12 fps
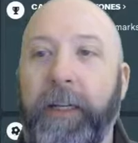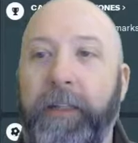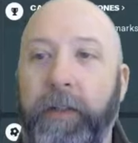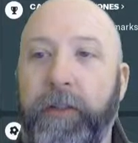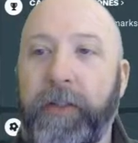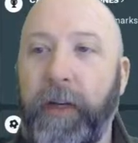
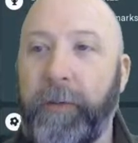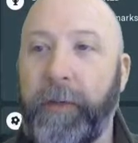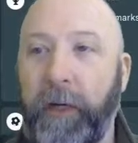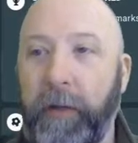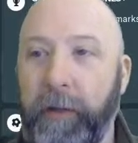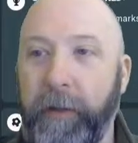2-star
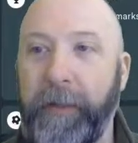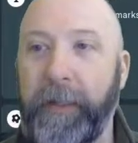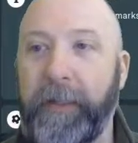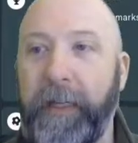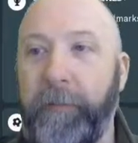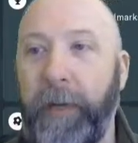current
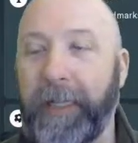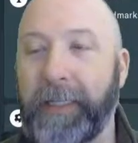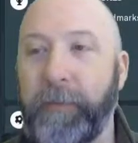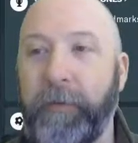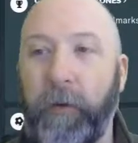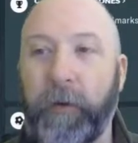ability,
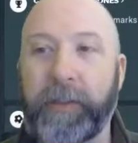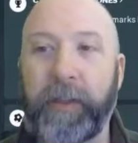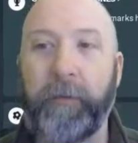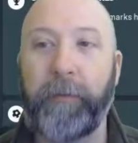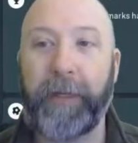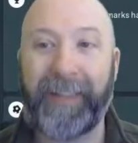possible
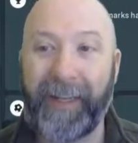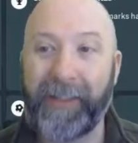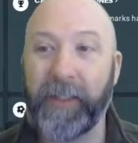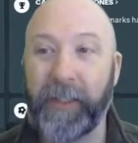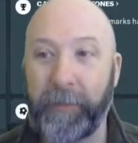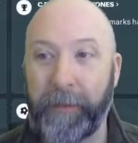4-star
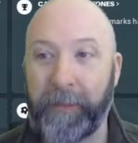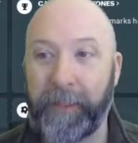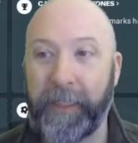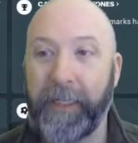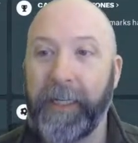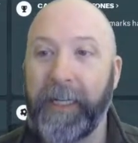potential
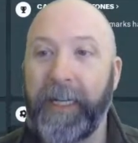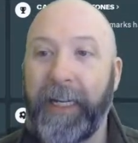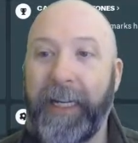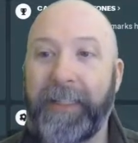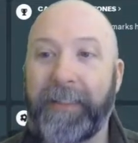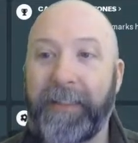ability.
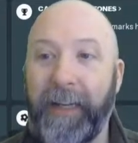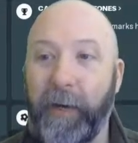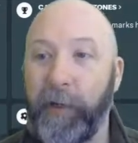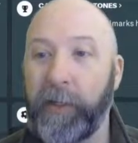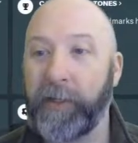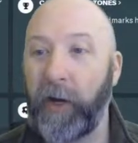His
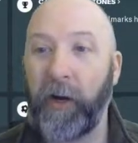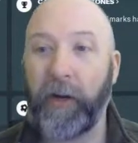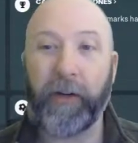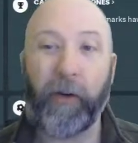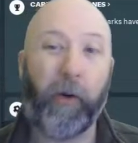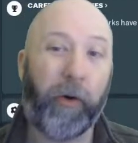numbers
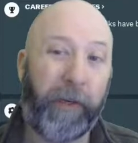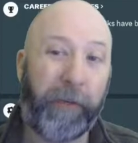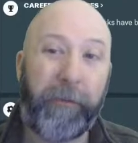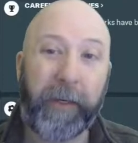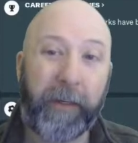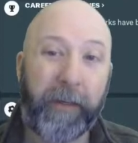aren't
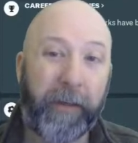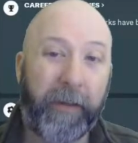horrific.